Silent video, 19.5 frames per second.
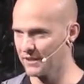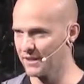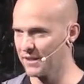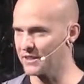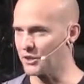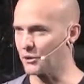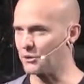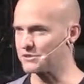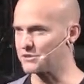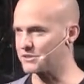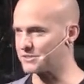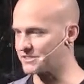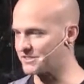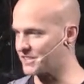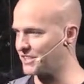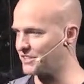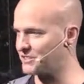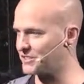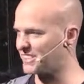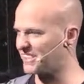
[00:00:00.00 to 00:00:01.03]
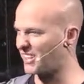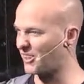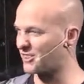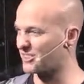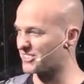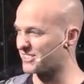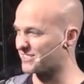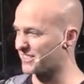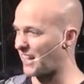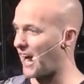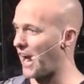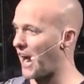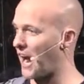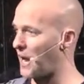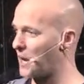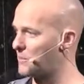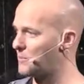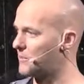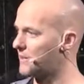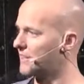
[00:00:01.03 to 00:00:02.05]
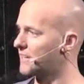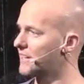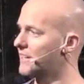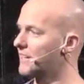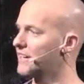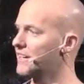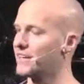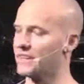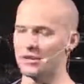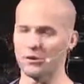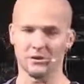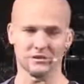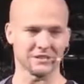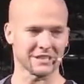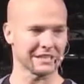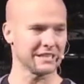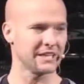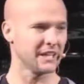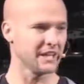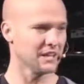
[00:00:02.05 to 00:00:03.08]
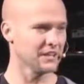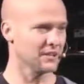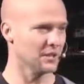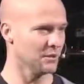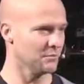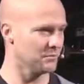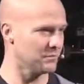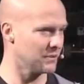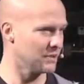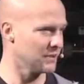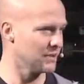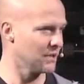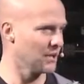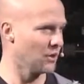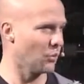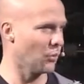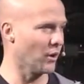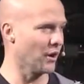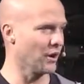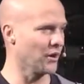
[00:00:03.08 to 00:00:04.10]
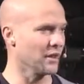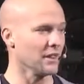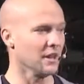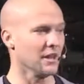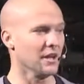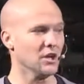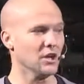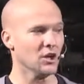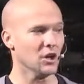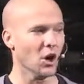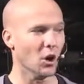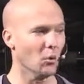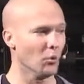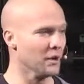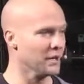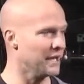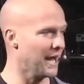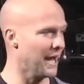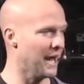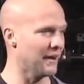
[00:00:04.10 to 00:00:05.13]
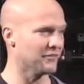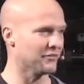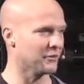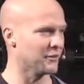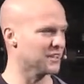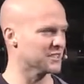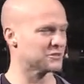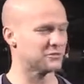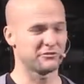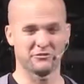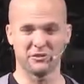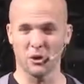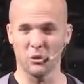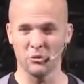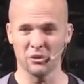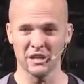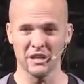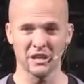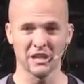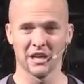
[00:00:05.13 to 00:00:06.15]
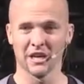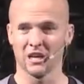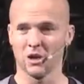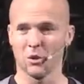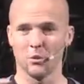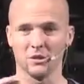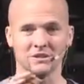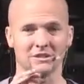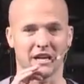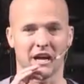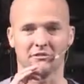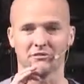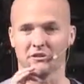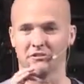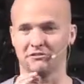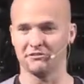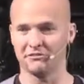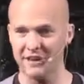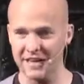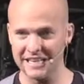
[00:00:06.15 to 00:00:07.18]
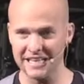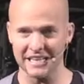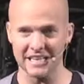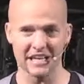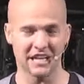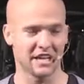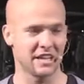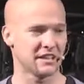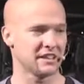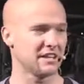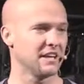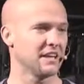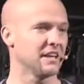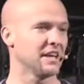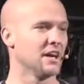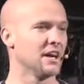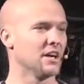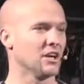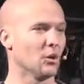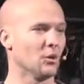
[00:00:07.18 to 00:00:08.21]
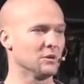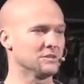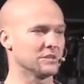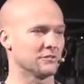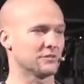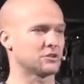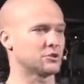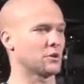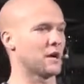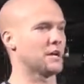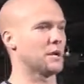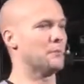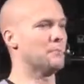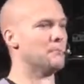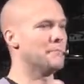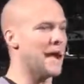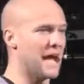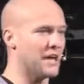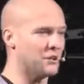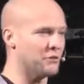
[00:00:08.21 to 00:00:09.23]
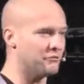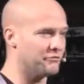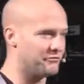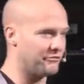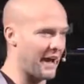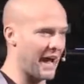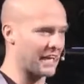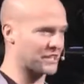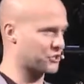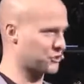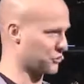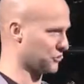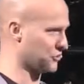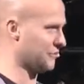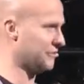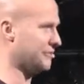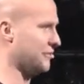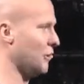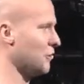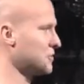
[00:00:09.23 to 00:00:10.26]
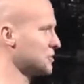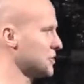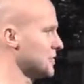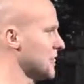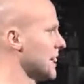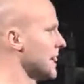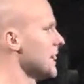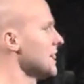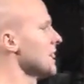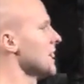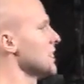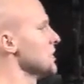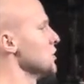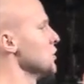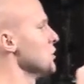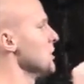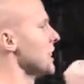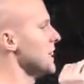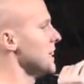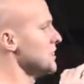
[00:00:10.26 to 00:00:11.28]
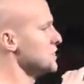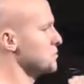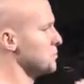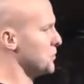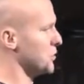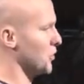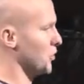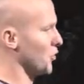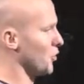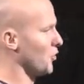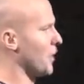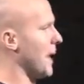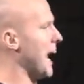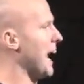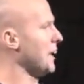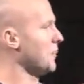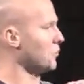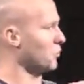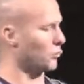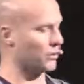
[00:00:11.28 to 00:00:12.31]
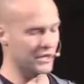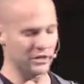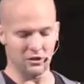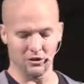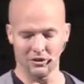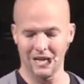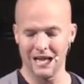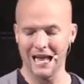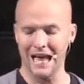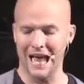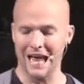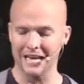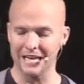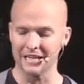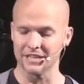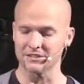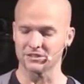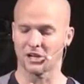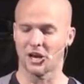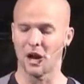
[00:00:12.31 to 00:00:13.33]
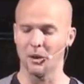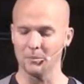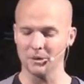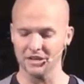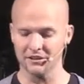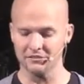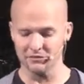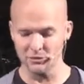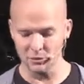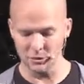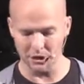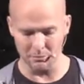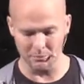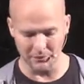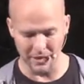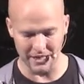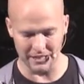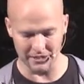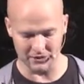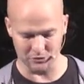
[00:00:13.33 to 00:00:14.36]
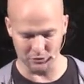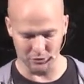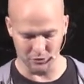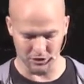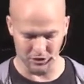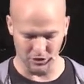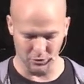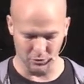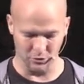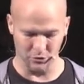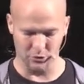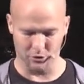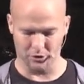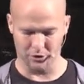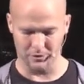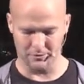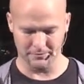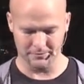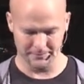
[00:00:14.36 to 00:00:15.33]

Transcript: There is a season, there is a time, there is a kingdom where no one ever is phony. No one's ever faking anything. No one's ever trying to manufacture devotion. Like, dude, it is pure and real, and it is coming if you can make it through. Can you endure it?